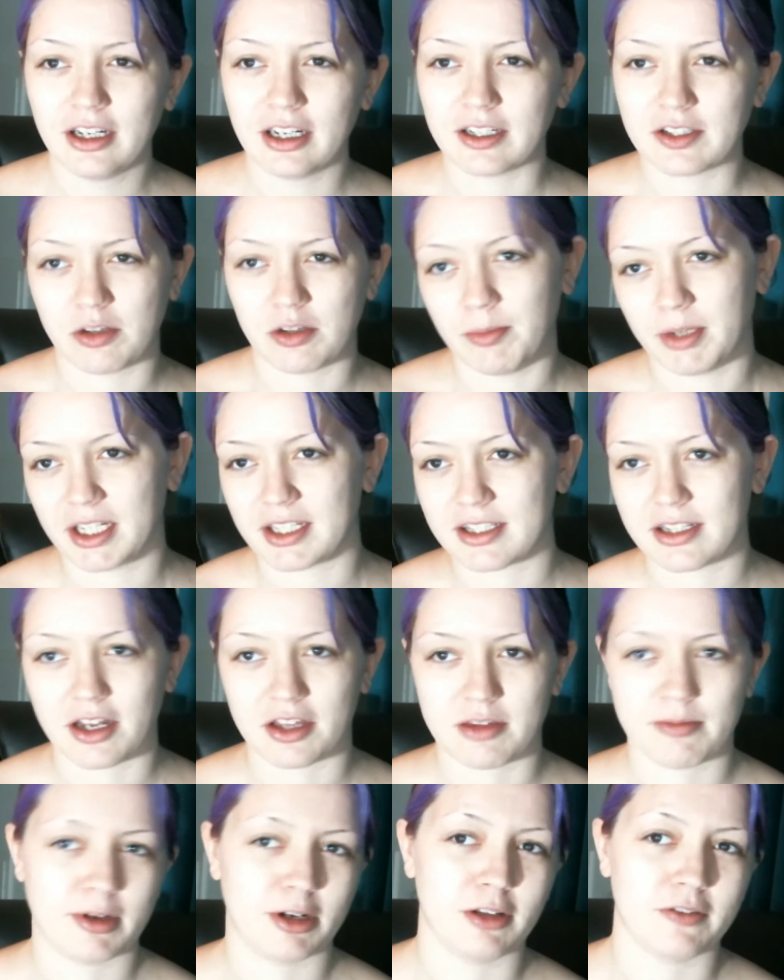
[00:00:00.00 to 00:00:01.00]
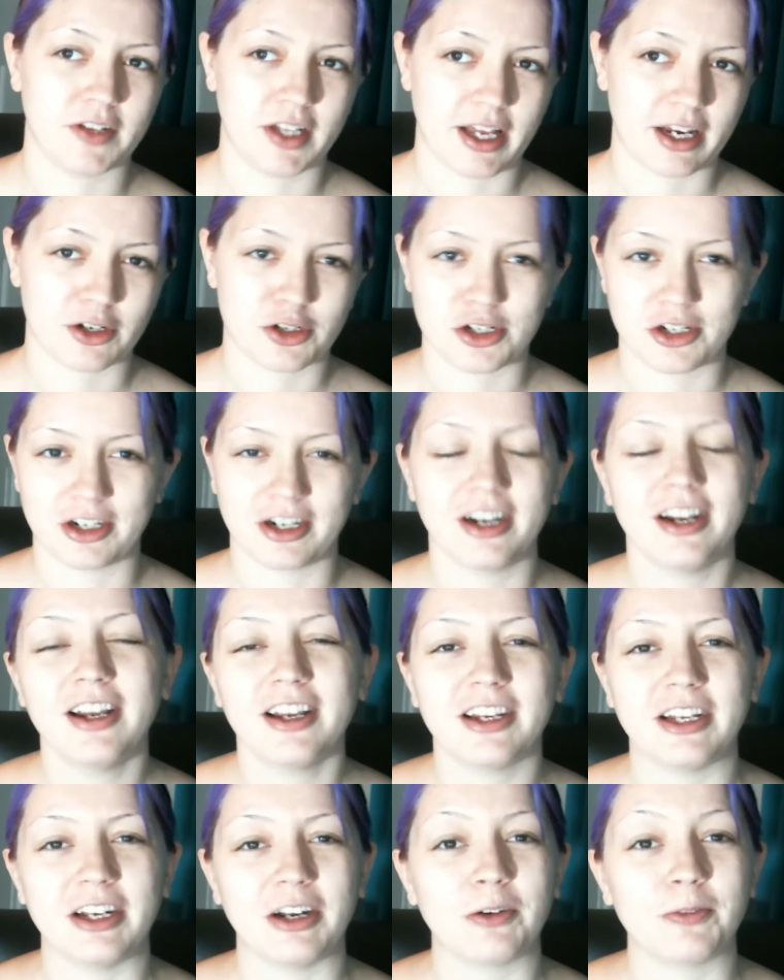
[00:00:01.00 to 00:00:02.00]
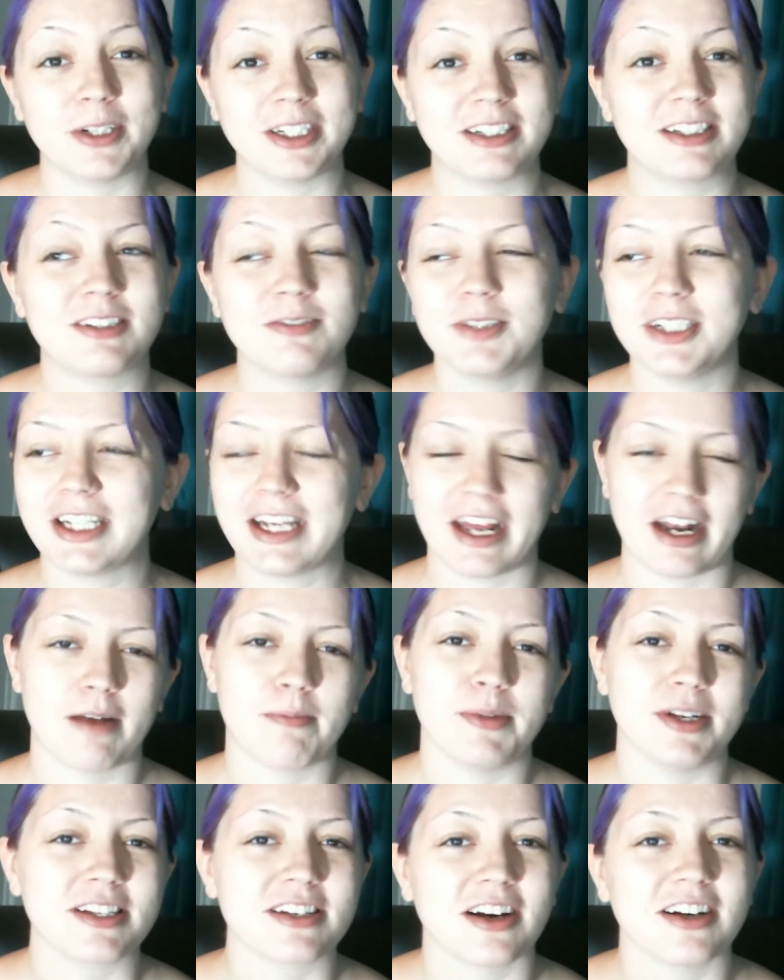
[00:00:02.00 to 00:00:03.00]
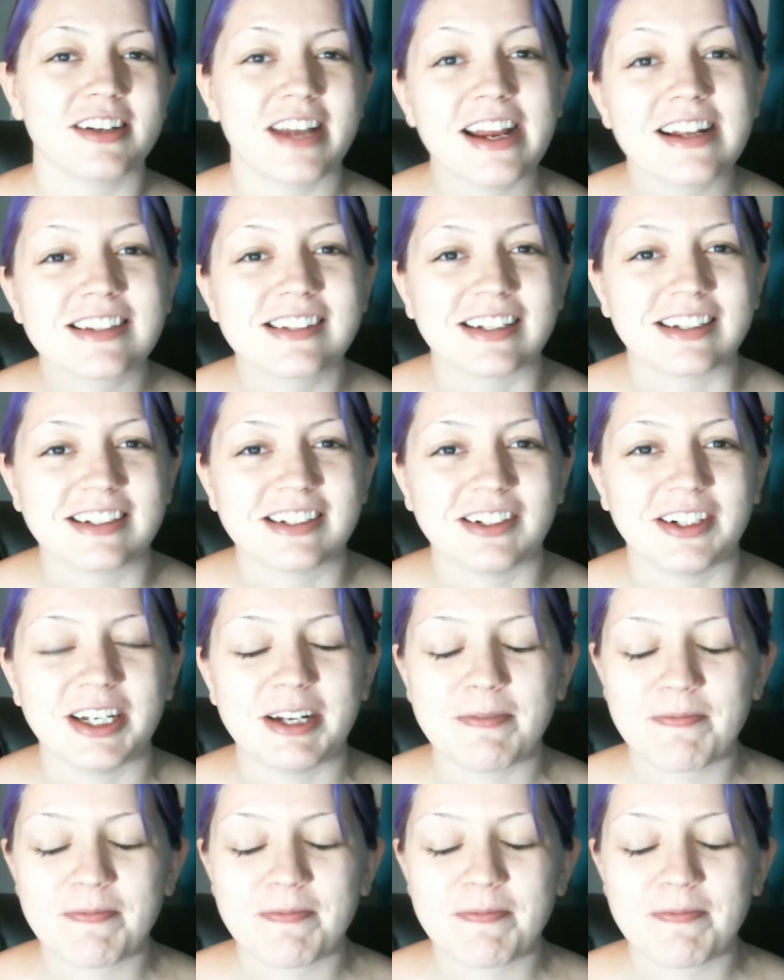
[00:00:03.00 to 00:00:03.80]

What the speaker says: assuming it's not the middle of a lecture, you know, we'd get up and start dancing to it.